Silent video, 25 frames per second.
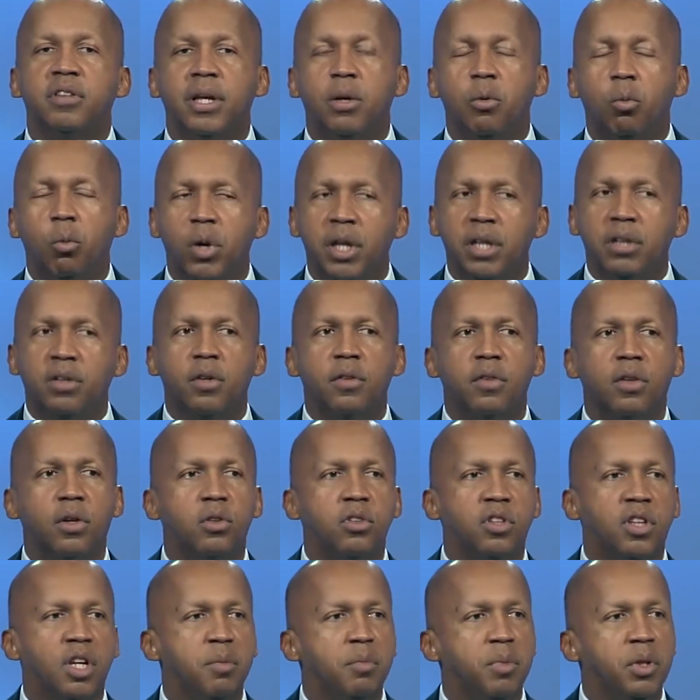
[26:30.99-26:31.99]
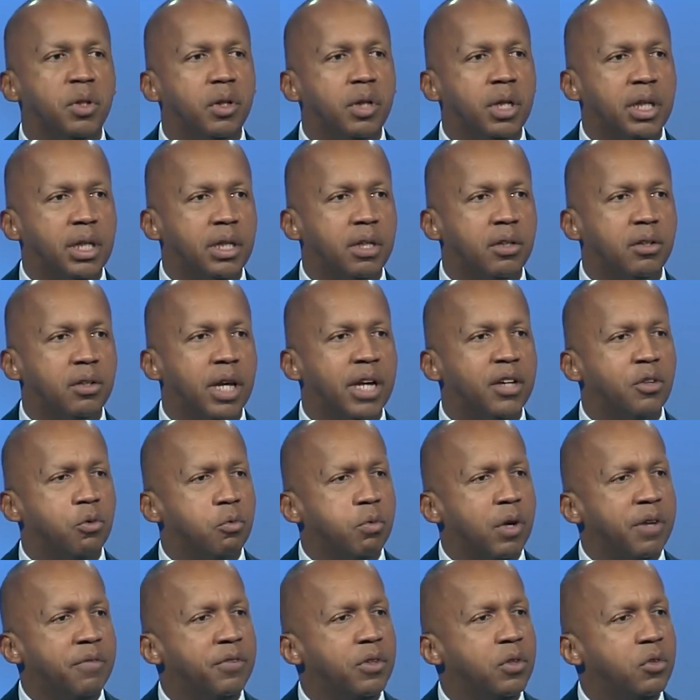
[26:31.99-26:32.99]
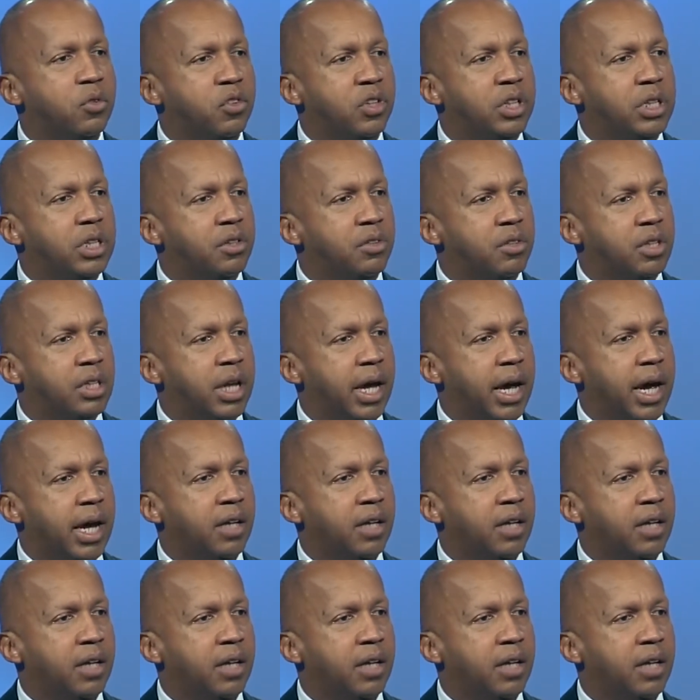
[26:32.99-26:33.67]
They went to those communities as refugees and